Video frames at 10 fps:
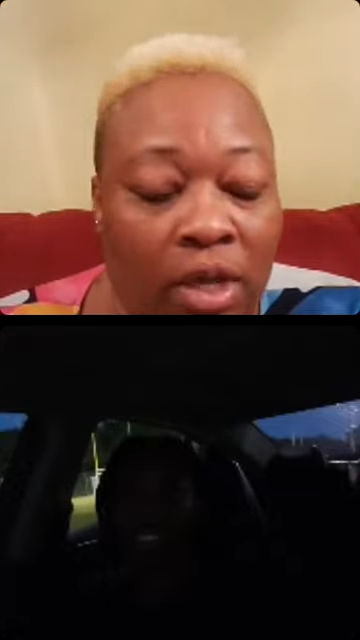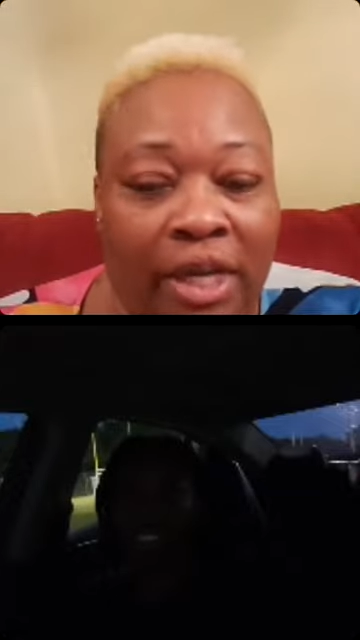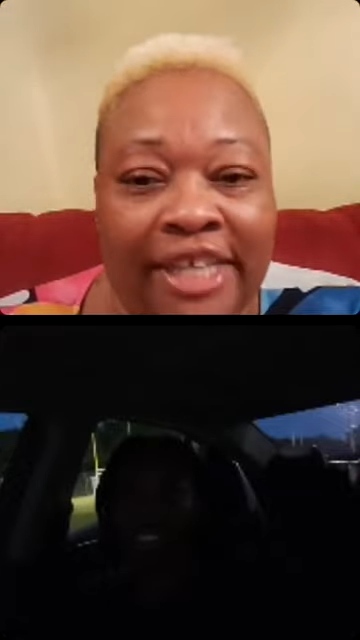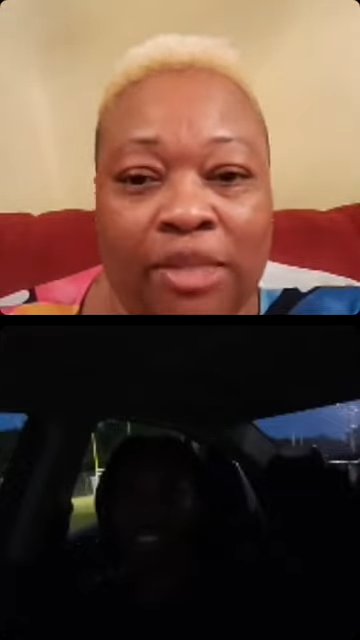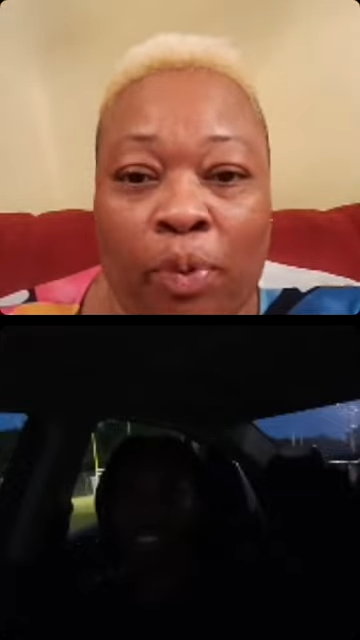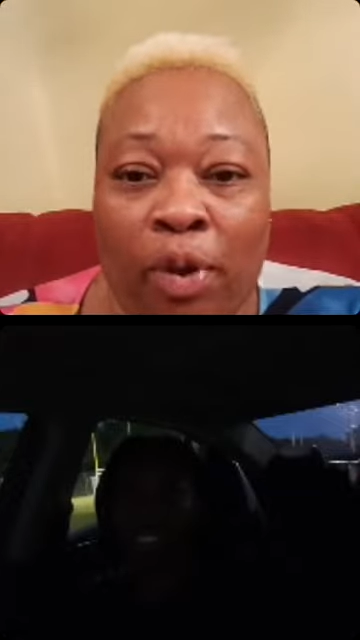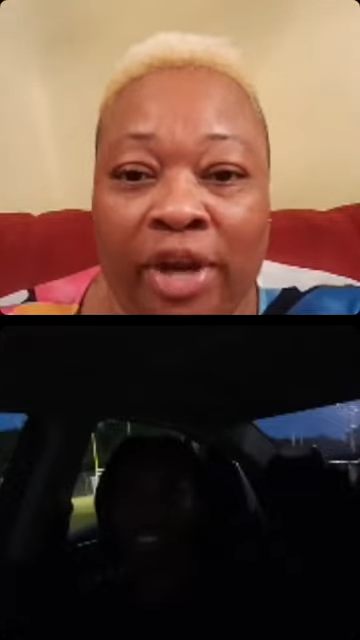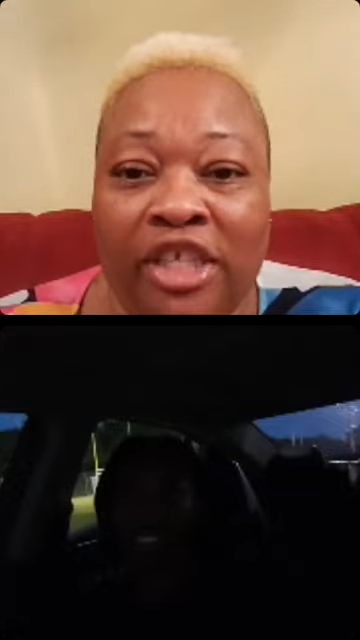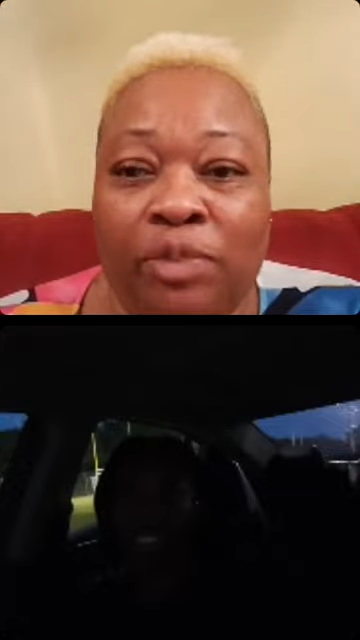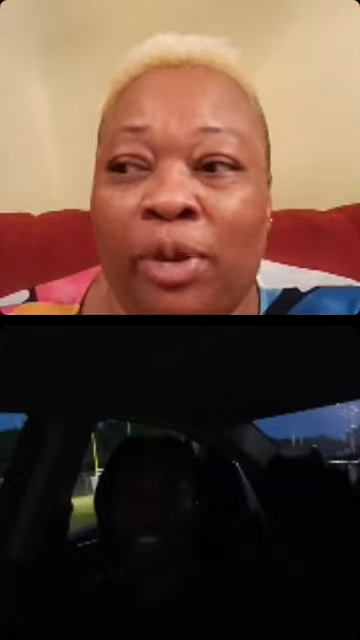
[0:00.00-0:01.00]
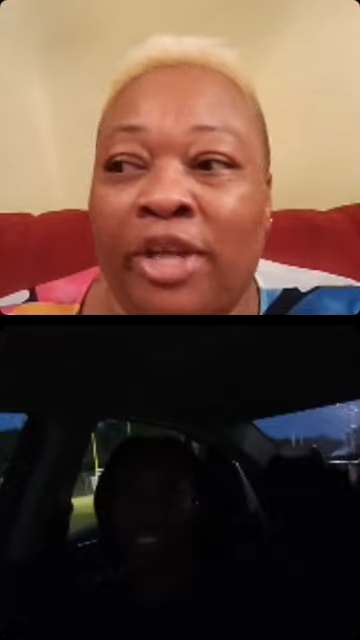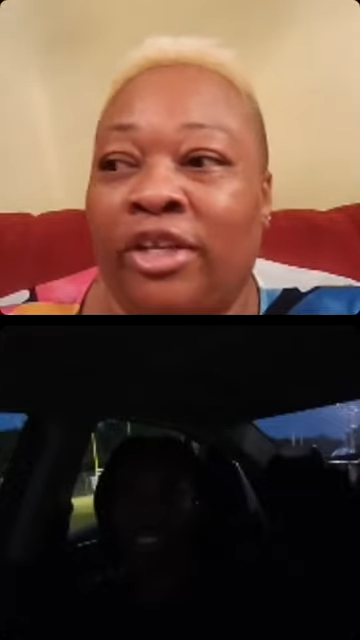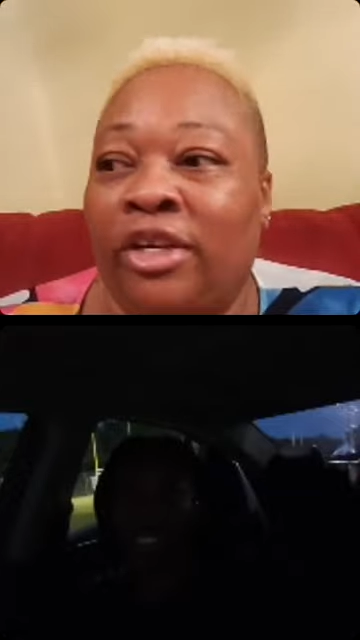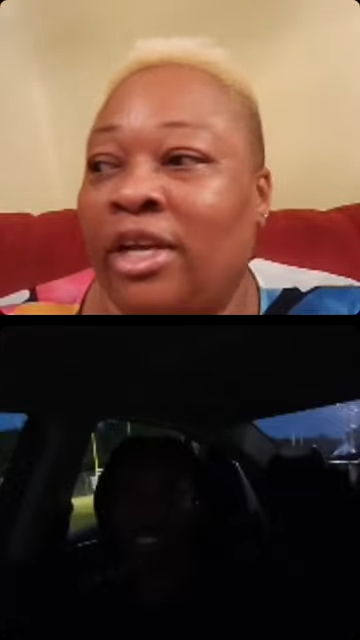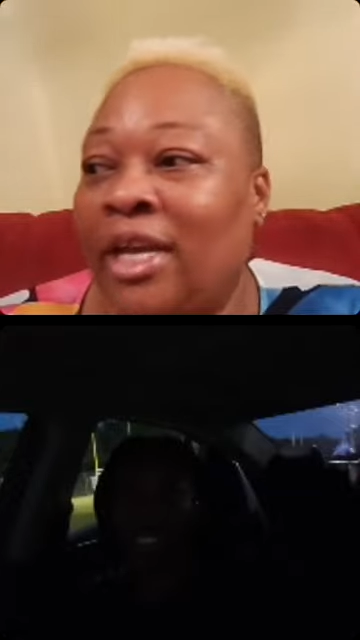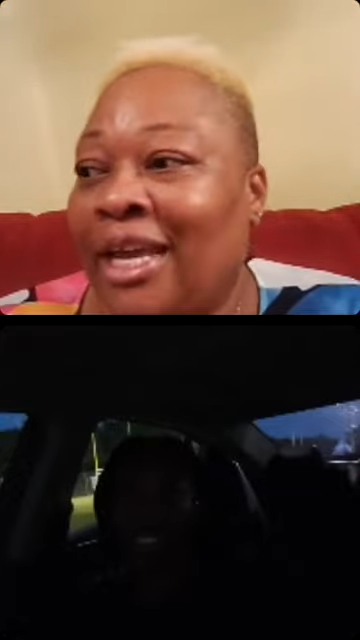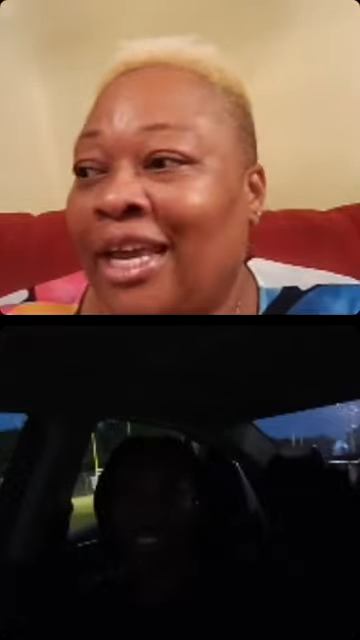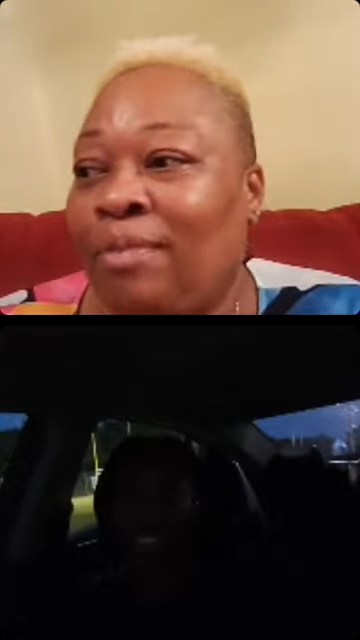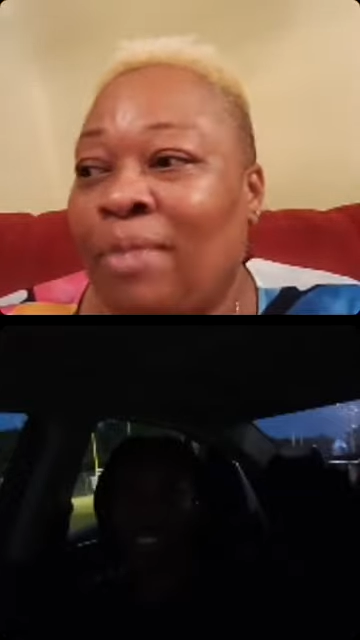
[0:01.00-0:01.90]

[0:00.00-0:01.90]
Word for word: let's support this brother he